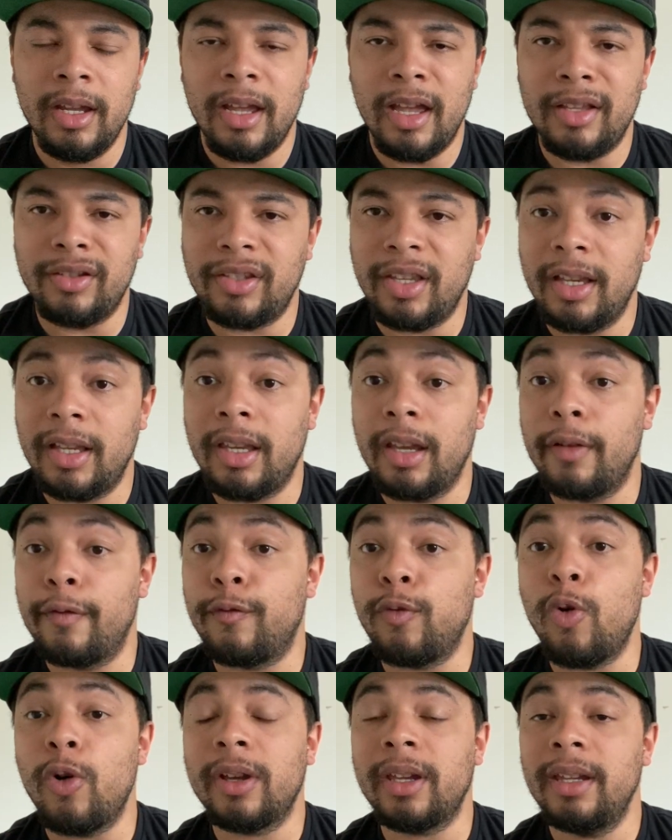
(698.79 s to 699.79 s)
and take care of
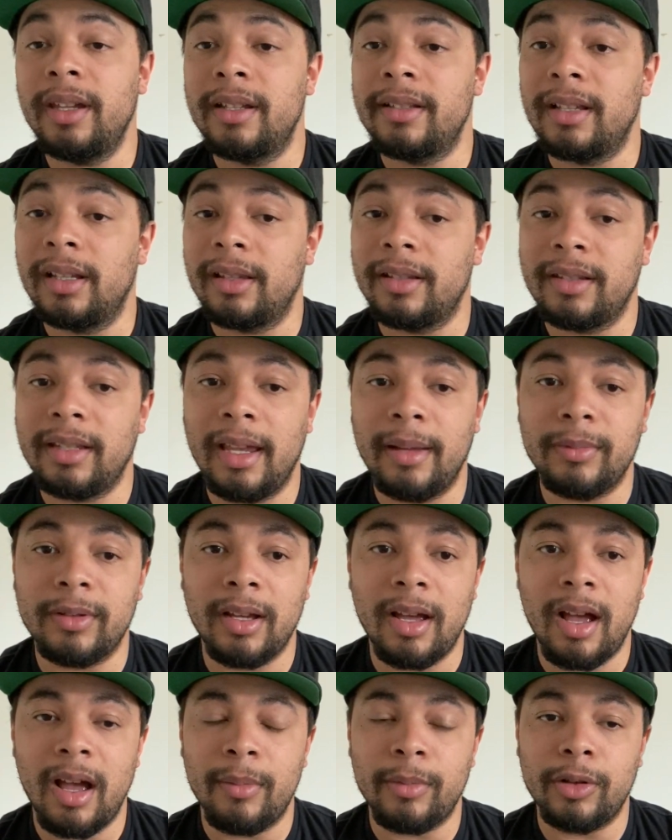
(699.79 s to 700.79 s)
4 kids at the same
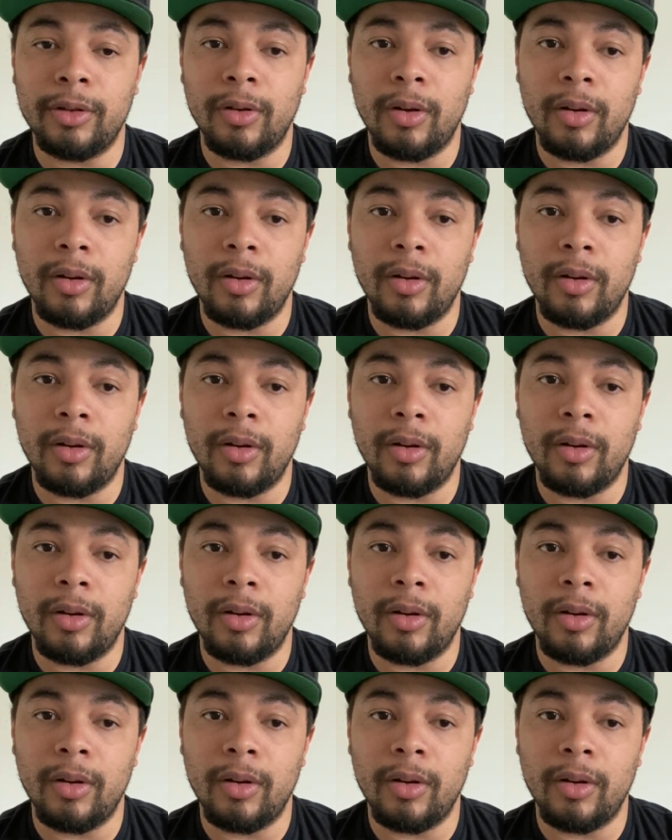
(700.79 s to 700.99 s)
time,